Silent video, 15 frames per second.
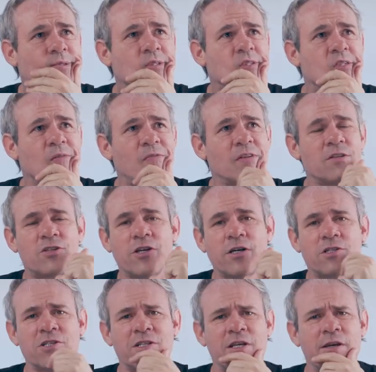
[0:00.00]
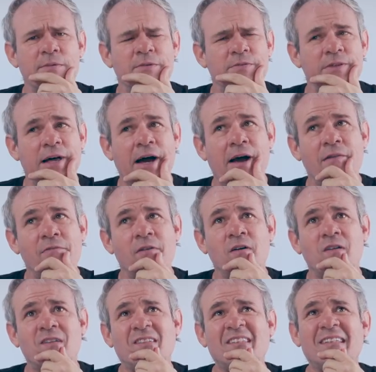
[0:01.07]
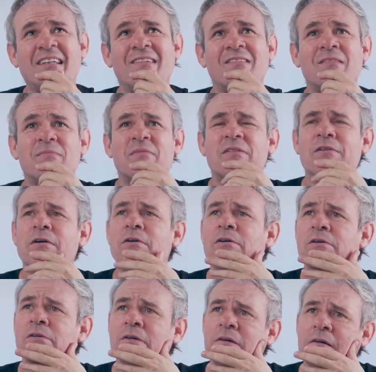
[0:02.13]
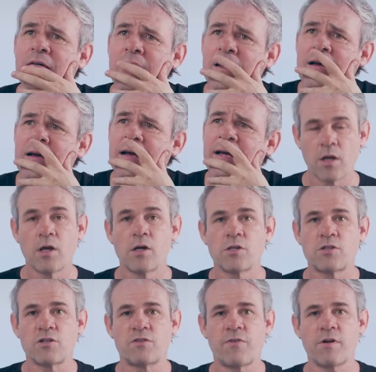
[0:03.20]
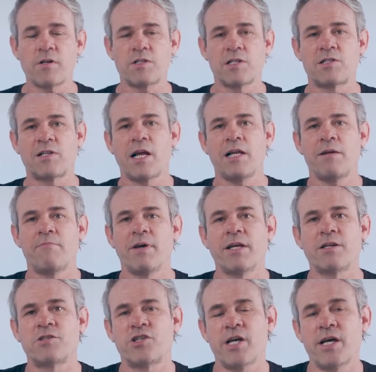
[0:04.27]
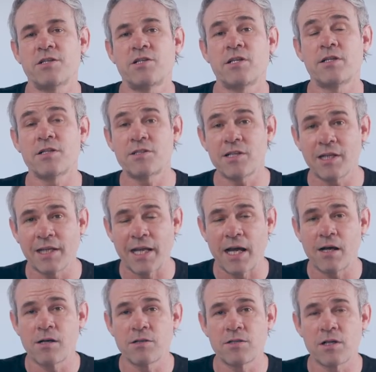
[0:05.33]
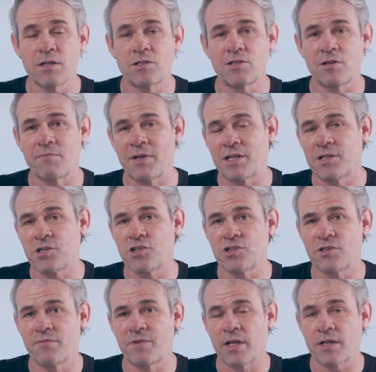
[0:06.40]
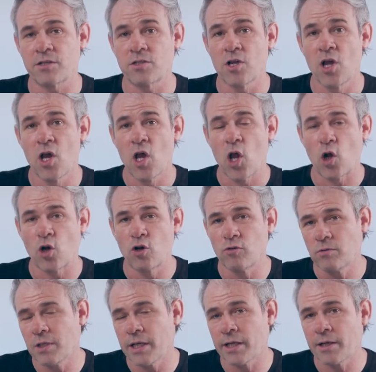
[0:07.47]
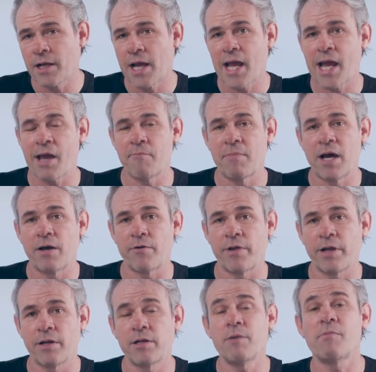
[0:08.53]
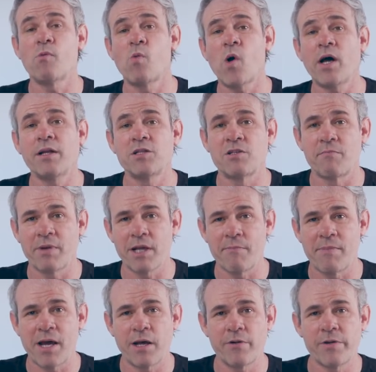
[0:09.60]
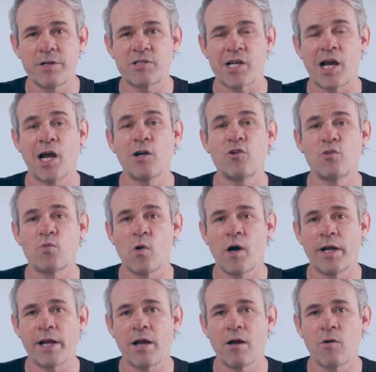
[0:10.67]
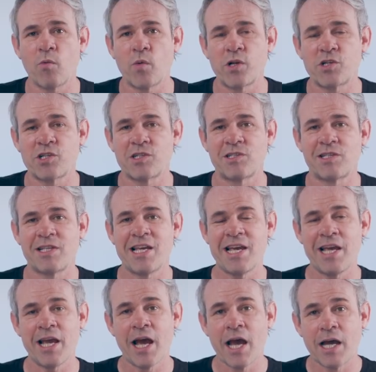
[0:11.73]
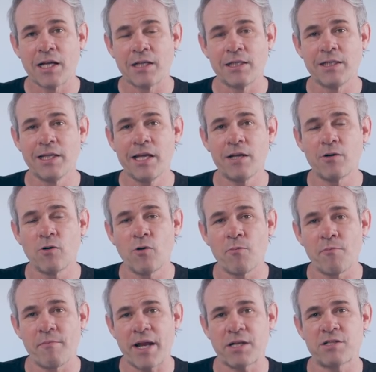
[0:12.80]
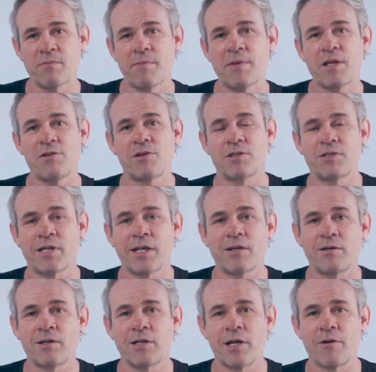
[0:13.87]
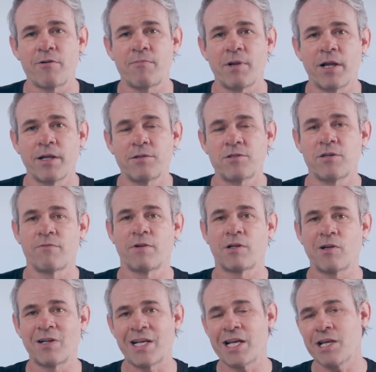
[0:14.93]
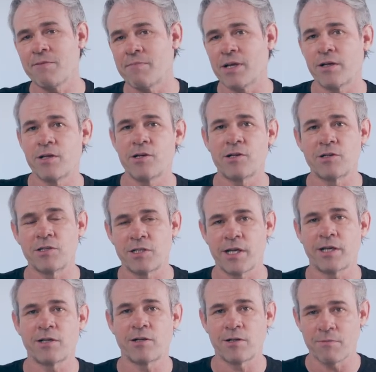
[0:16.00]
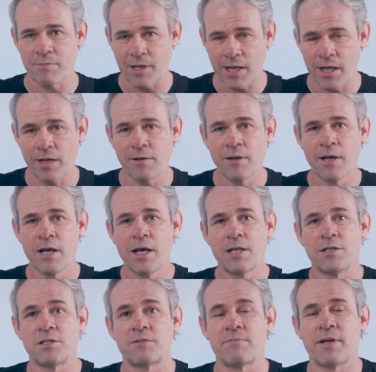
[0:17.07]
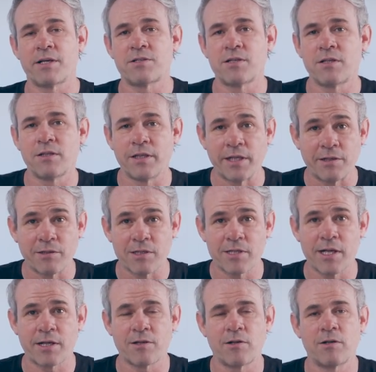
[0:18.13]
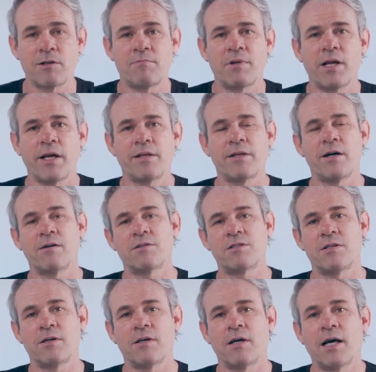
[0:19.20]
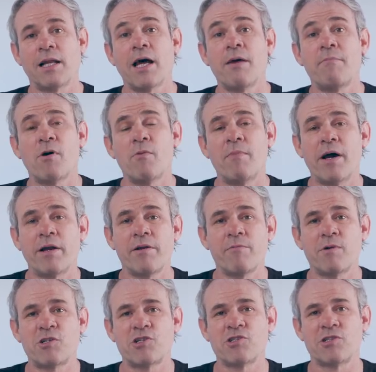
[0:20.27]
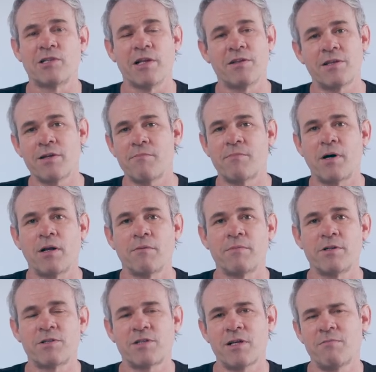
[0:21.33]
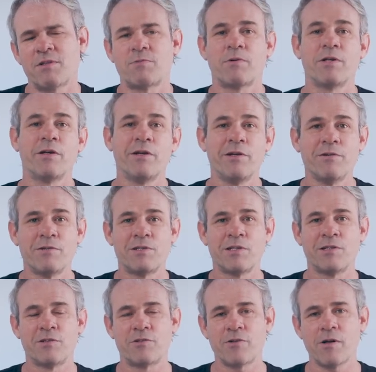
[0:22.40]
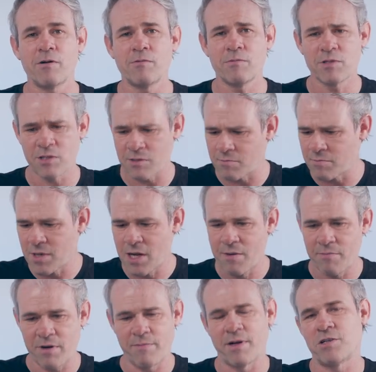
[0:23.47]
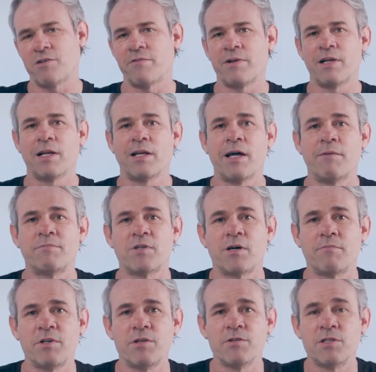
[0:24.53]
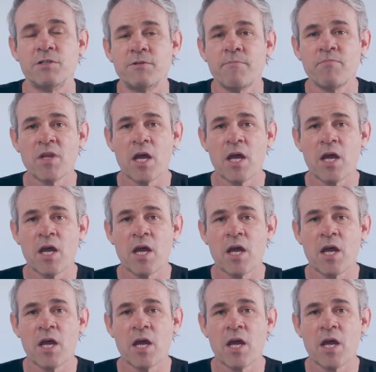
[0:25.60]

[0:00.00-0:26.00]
except for the charging cable for the iPhone 11 Pro. So as far as the slightly bigger chassis, this allows some additions of things. Cooling, and battery. Number one is a bigger battery. It's 100 watt hour, which is the legal maximum that you can take on an airplane. So if it got any bigger, you couldn't take it on a plane. This makes it legal to take it on a plane. Now it's a, a LiPo battery, which is lithium polymer, same as what you use in your drones and pretty much every laptop uses.